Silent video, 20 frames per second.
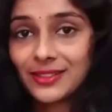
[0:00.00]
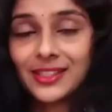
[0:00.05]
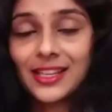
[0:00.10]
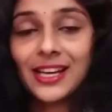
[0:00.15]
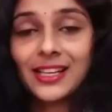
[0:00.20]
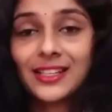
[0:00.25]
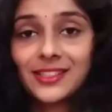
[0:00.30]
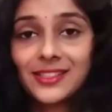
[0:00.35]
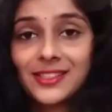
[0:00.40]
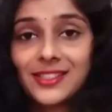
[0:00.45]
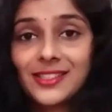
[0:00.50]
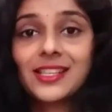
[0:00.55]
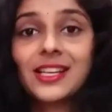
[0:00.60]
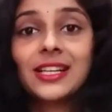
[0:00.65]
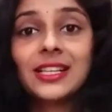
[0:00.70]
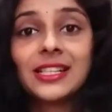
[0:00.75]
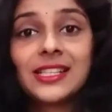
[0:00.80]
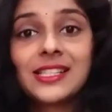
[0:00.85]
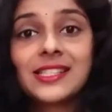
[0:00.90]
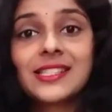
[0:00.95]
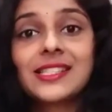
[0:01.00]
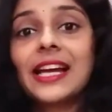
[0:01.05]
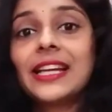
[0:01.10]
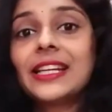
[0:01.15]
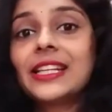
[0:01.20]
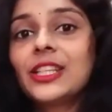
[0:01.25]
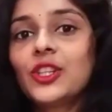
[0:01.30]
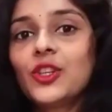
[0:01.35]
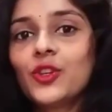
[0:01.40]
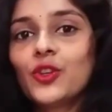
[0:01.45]
that is
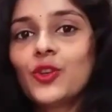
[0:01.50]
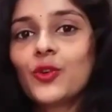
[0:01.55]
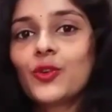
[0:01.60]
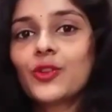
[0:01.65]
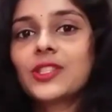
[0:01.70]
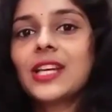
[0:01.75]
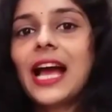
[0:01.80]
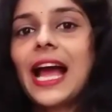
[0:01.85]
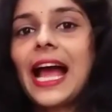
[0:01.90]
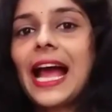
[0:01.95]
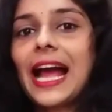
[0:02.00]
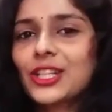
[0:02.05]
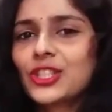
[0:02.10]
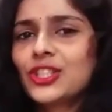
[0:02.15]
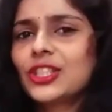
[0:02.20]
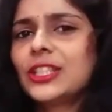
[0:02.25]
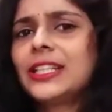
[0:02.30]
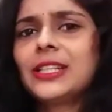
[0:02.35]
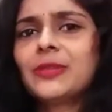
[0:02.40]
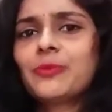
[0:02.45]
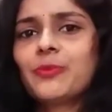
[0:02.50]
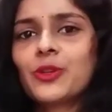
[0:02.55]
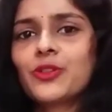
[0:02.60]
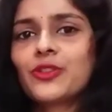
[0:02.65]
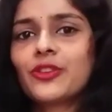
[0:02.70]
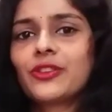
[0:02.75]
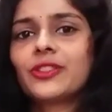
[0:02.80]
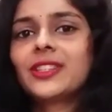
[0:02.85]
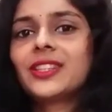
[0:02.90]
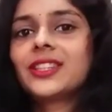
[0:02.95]
designing your notes, actually
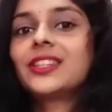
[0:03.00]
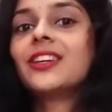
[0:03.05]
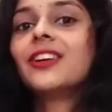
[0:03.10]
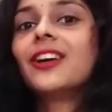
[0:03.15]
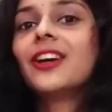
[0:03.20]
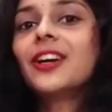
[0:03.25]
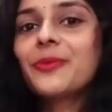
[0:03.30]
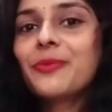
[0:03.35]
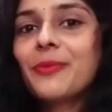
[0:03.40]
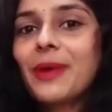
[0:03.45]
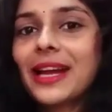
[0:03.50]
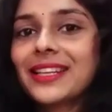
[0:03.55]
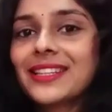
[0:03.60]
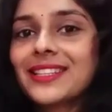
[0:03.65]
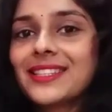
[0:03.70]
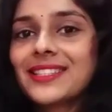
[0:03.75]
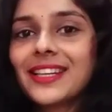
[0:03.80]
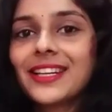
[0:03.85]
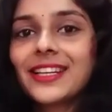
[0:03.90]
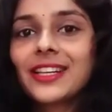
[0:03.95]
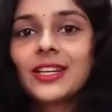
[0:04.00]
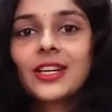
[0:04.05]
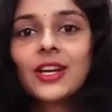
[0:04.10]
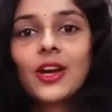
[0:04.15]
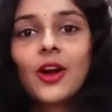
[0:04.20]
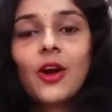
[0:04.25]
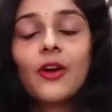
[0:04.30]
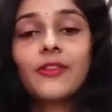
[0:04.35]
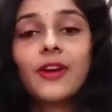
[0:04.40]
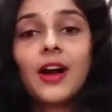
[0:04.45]
depends on the third mindset
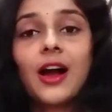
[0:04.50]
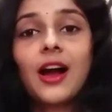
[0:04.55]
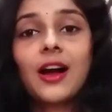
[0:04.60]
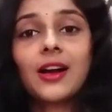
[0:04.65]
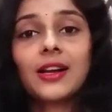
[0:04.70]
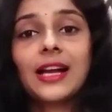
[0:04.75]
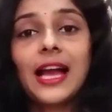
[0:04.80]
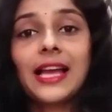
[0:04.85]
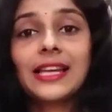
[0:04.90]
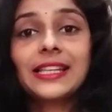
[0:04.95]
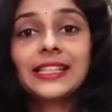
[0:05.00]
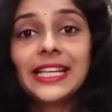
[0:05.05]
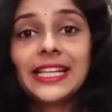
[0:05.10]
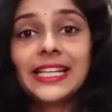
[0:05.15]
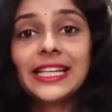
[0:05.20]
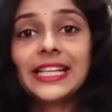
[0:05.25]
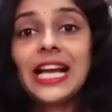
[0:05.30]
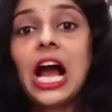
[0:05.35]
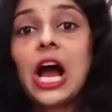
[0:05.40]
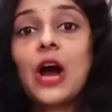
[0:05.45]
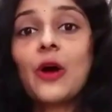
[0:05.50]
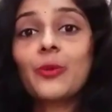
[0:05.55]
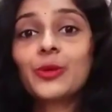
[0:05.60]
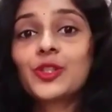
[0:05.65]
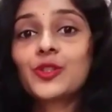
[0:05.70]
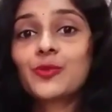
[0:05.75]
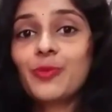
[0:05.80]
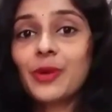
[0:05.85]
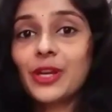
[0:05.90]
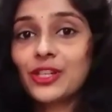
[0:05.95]
of calculating how
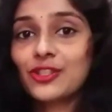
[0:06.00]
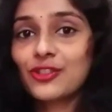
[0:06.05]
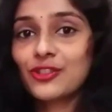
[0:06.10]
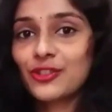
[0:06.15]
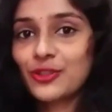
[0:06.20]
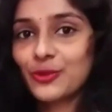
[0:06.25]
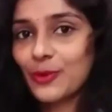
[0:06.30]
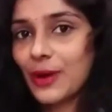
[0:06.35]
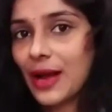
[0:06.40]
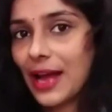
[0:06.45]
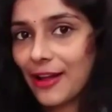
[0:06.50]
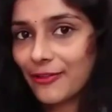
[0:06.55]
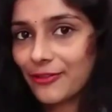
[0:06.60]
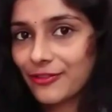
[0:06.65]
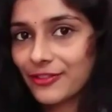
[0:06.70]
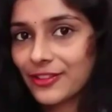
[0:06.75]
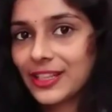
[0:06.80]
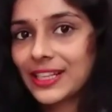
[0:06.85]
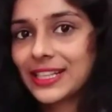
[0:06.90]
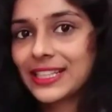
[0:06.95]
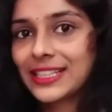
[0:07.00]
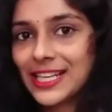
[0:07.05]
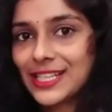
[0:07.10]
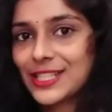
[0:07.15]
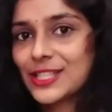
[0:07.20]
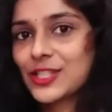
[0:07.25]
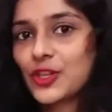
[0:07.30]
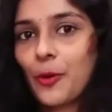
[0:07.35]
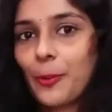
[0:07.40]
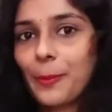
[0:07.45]
much patience you have.
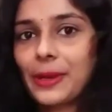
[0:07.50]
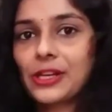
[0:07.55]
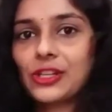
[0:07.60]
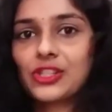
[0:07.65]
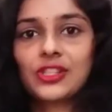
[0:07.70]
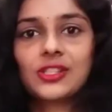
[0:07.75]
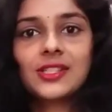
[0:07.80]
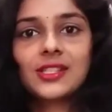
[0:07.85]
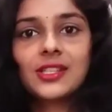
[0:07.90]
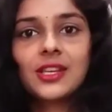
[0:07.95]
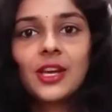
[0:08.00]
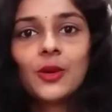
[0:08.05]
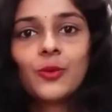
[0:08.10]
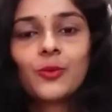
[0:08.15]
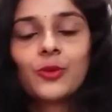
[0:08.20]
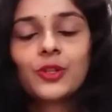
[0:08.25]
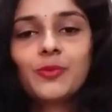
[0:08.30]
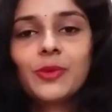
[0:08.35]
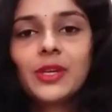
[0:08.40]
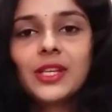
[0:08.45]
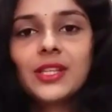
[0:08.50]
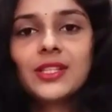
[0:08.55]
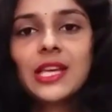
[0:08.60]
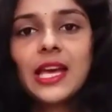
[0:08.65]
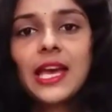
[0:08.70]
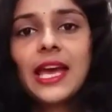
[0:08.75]
Test your patience, which means